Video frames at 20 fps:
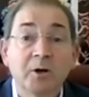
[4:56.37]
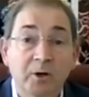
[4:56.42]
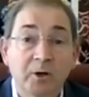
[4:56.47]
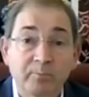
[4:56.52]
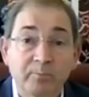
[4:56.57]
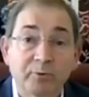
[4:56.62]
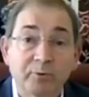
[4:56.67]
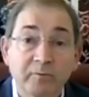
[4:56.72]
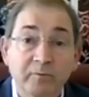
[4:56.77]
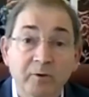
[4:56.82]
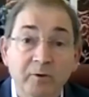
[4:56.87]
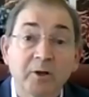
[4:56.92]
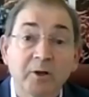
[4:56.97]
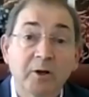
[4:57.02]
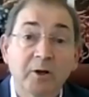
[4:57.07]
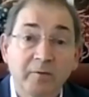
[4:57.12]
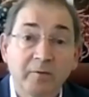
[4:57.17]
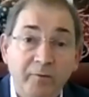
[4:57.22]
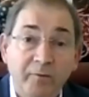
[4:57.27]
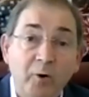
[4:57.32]
approval
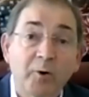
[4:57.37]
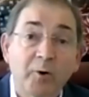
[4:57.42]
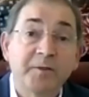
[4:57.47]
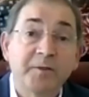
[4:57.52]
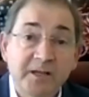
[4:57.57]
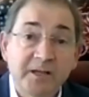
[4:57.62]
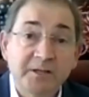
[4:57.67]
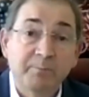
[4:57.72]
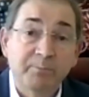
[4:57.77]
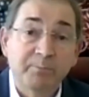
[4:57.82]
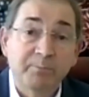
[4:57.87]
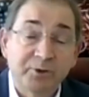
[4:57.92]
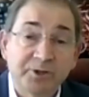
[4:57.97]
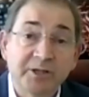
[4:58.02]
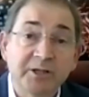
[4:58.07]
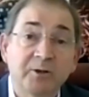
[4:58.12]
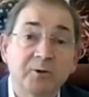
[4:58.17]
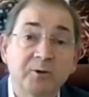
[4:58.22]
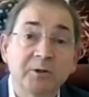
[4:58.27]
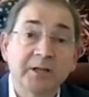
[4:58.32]
for these
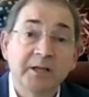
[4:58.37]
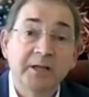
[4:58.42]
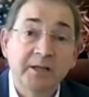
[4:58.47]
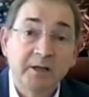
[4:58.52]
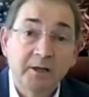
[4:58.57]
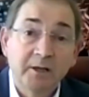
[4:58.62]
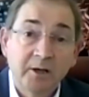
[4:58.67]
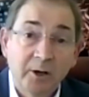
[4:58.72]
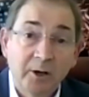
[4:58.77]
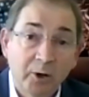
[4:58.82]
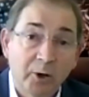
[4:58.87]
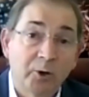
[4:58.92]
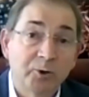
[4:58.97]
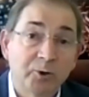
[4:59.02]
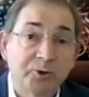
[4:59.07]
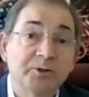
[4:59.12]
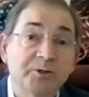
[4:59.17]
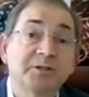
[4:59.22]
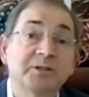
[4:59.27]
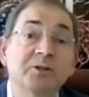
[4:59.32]
particularly
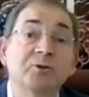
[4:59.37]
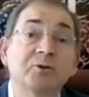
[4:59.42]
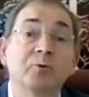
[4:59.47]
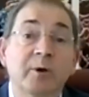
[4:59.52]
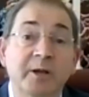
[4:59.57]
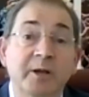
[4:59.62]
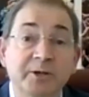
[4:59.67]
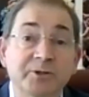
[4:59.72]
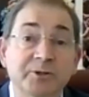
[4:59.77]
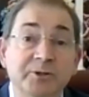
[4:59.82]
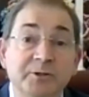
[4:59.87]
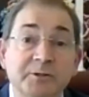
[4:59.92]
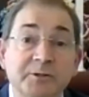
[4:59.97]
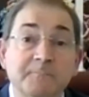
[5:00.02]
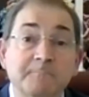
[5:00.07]
urgent situations.